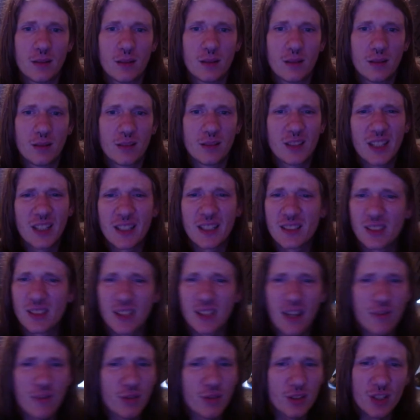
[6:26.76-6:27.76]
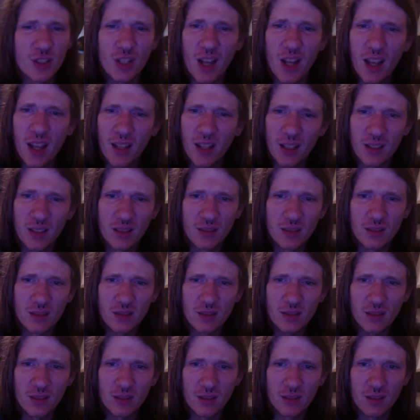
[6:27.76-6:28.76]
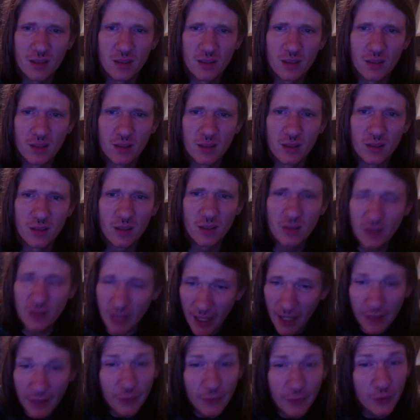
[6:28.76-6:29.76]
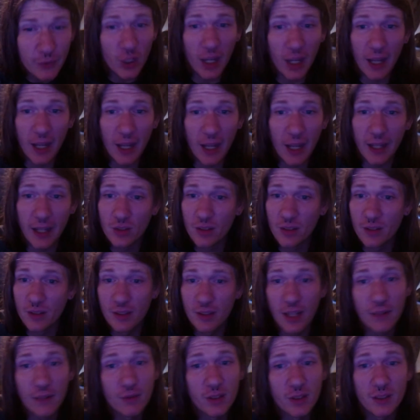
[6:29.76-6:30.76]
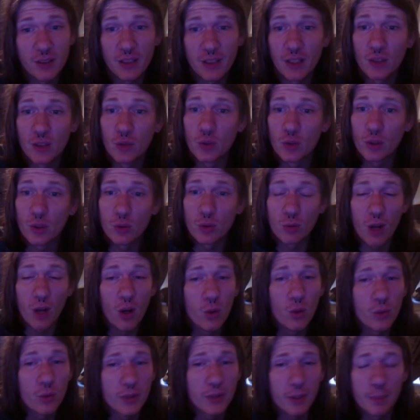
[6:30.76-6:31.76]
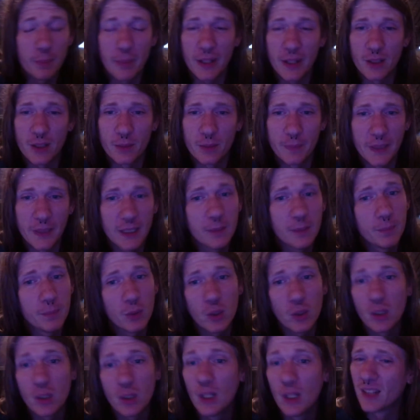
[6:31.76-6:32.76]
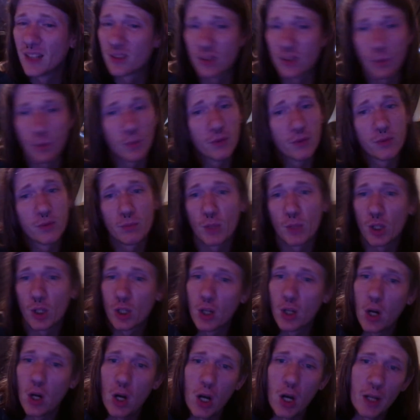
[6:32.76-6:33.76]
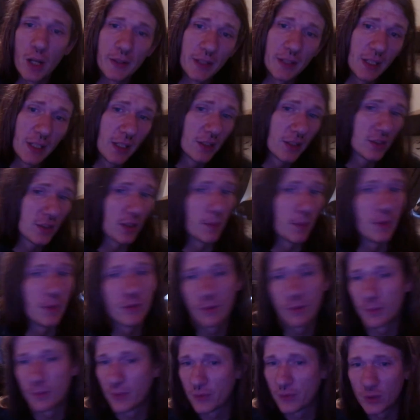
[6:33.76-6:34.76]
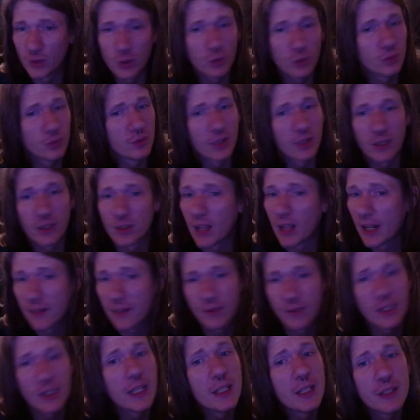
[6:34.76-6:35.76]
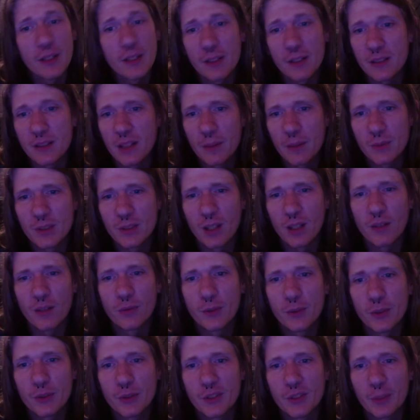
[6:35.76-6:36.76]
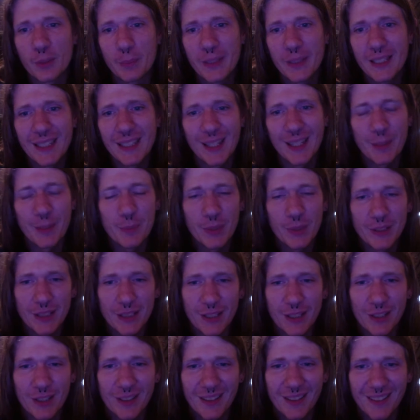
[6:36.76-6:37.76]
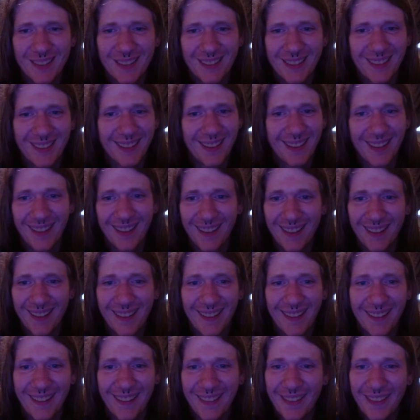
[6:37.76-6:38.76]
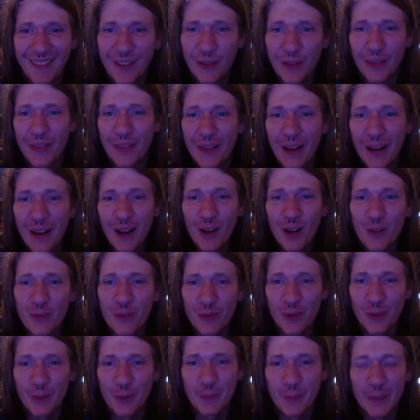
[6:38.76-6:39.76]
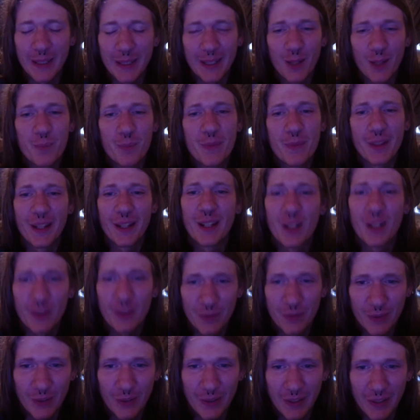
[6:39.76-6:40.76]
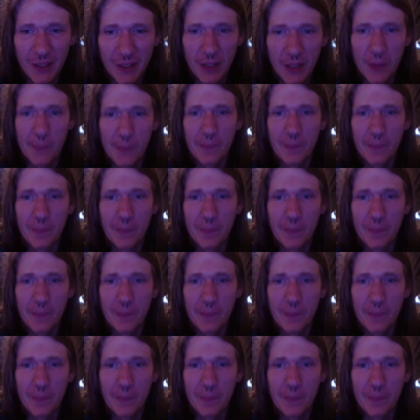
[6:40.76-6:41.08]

It's never changed. They've changed. They've continued to grow. They're better people. Some of them are gone. Some of them they're not even into the same stuff we used to be in, but they're there for me. I'm there for them.